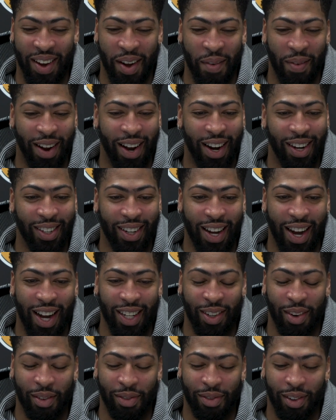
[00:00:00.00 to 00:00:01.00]
we're able to have those
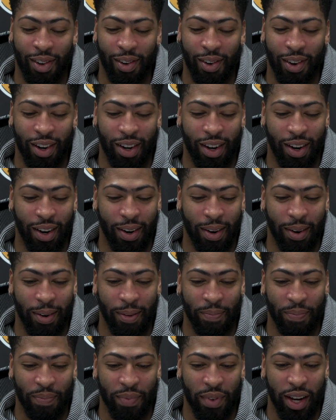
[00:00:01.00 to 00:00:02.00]
guys on the floor.
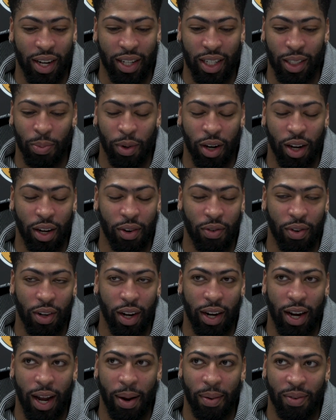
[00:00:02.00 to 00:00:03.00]
Um, it just bring a different
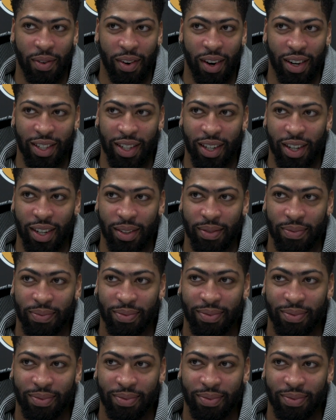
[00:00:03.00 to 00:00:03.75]
dynamic for our team.